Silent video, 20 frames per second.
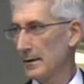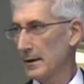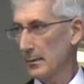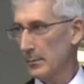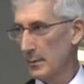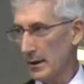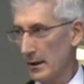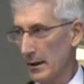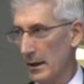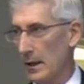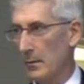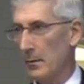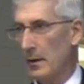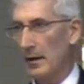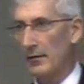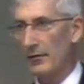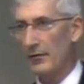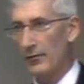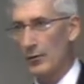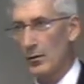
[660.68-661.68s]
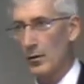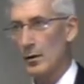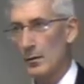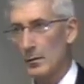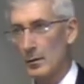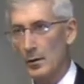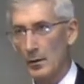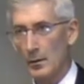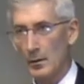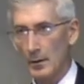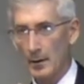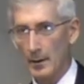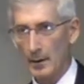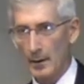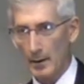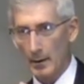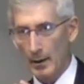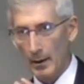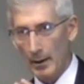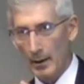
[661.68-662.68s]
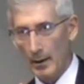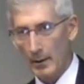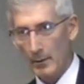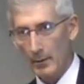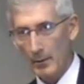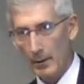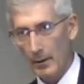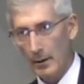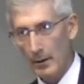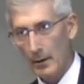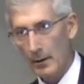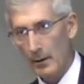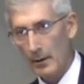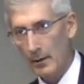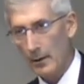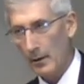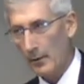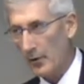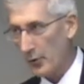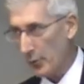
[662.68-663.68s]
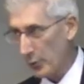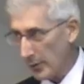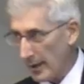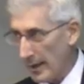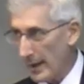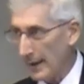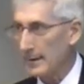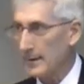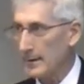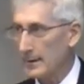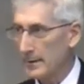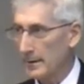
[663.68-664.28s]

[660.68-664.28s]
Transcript: that became a formal threat